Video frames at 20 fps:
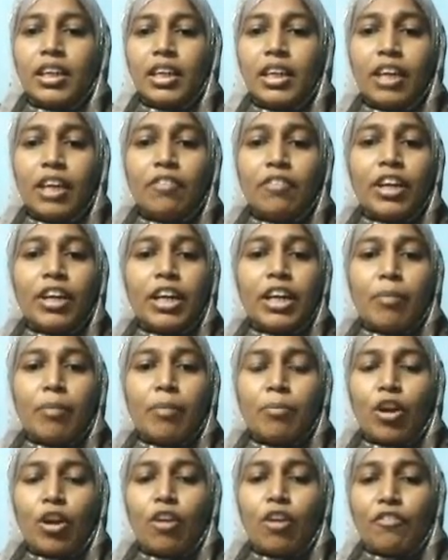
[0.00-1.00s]
even
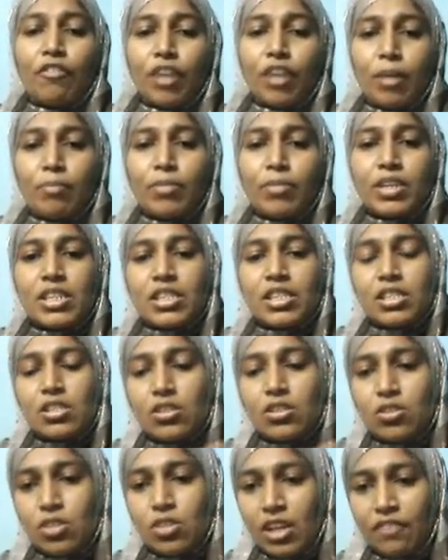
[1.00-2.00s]
number of numbers
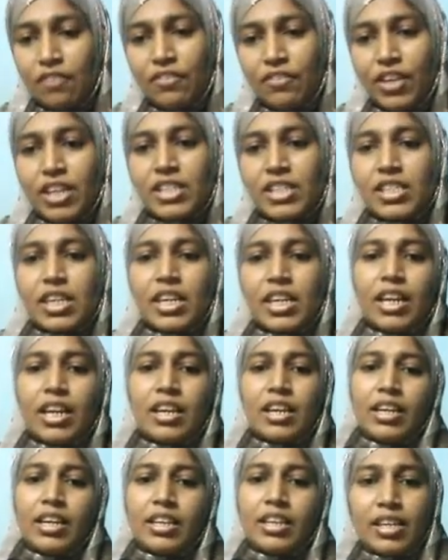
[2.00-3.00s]
to the left hand side
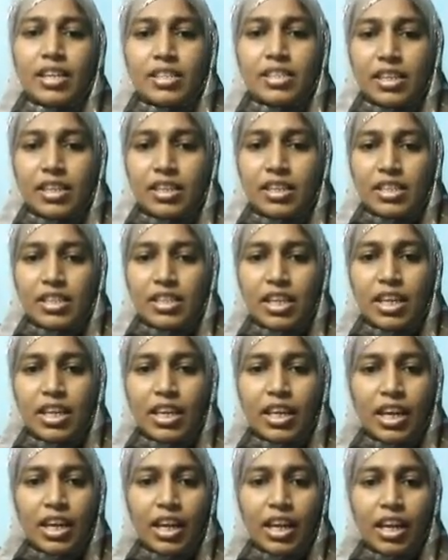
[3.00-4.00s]
and right hand side. See,
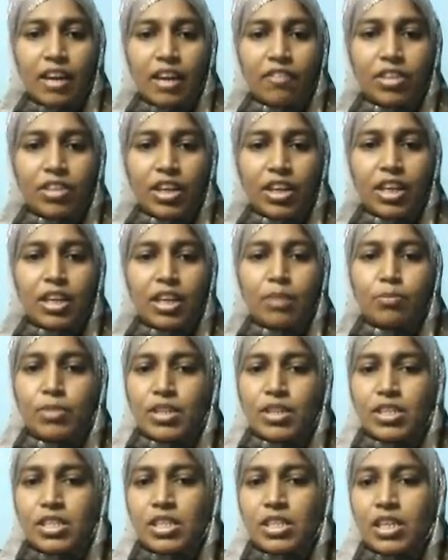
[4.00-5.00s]
here I have 3
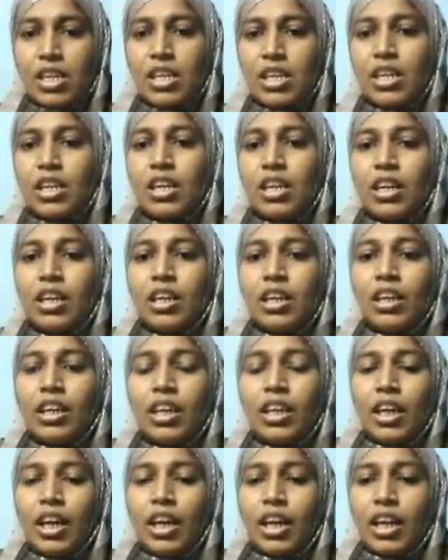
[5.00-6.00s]
numbers.
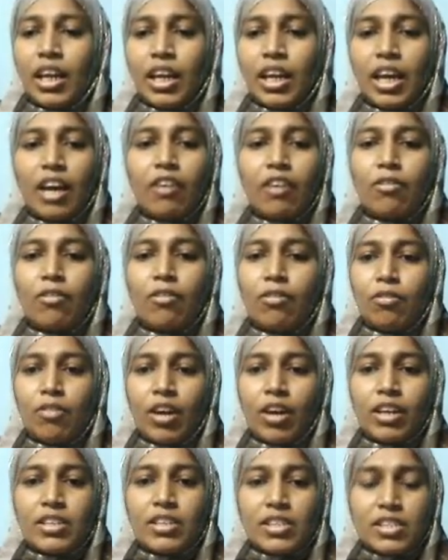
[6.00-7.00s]
Here I have
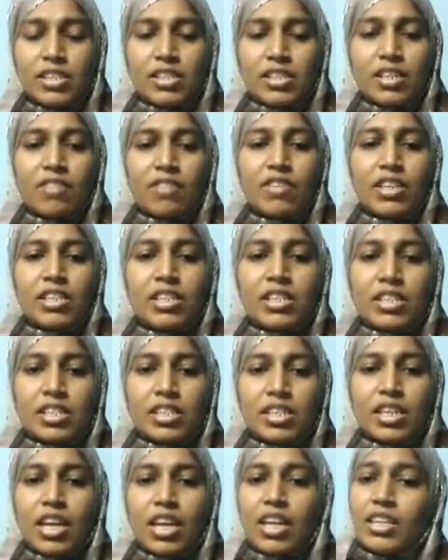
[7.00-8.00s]
167,
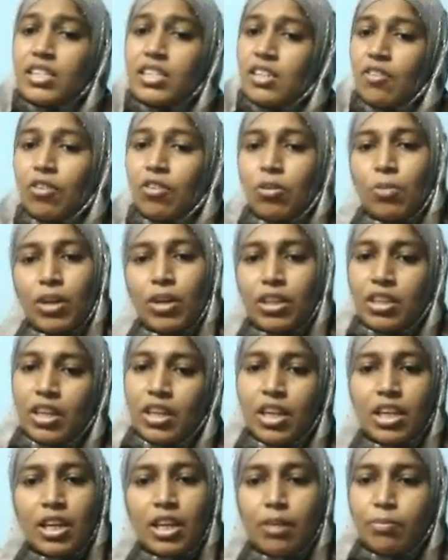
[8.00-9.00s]
69, 71.
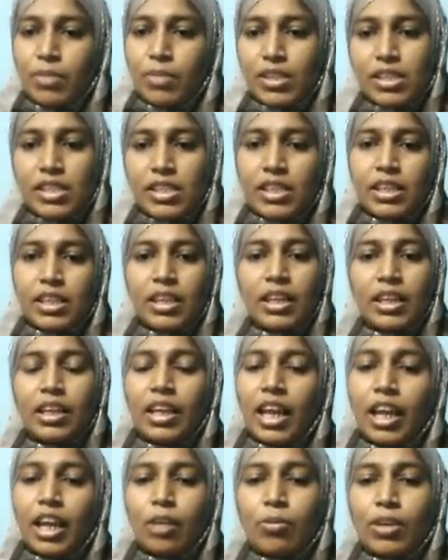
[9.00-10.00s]
3 numbers.
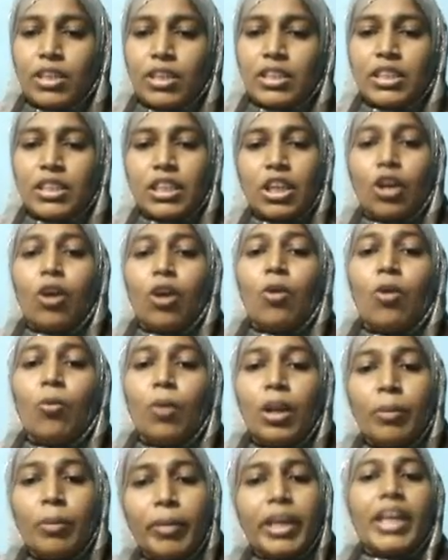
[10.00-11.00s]
Likewise, you
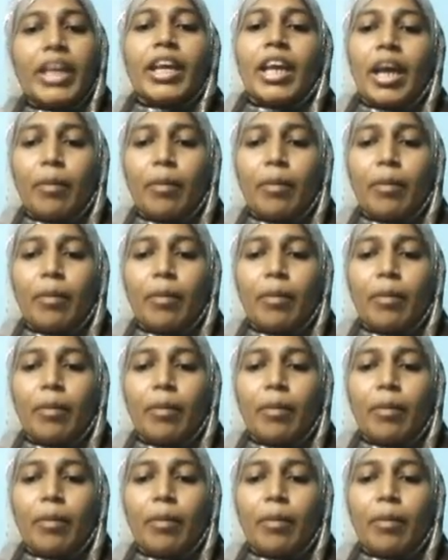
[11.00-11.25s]
will be